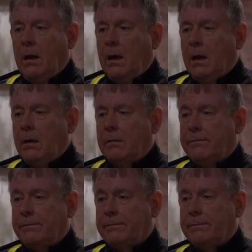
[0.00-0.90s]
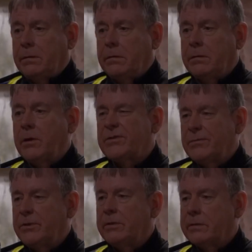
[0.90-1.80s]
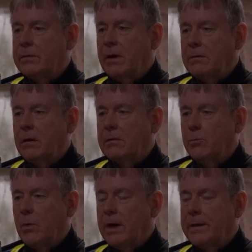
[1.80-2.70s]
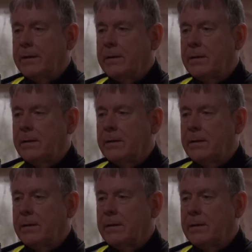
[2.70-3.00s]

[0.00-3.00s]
I've got some news about Lachlan White.